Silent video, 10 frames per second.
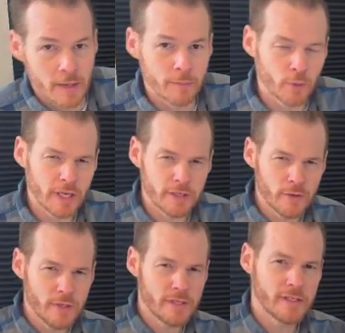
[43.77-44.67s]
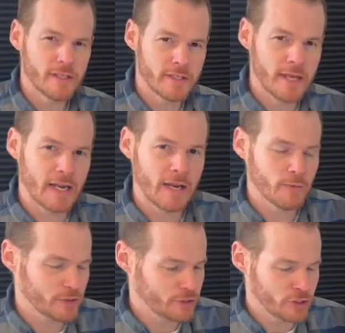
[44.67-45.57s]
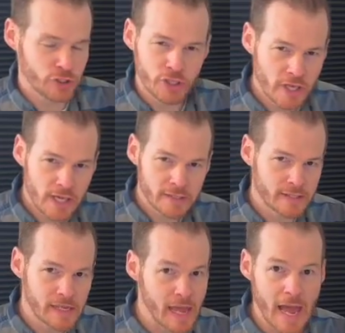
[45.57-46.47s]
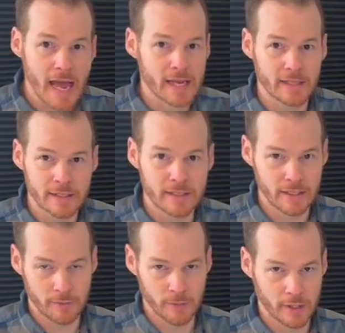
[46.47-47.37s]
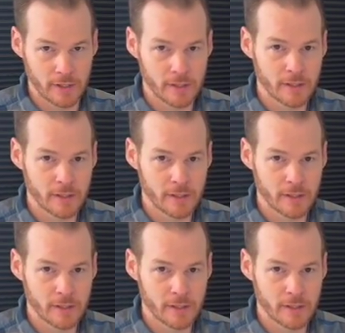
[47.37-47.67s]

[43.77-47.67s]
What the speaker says: But what I noticed is that I was just at the D width.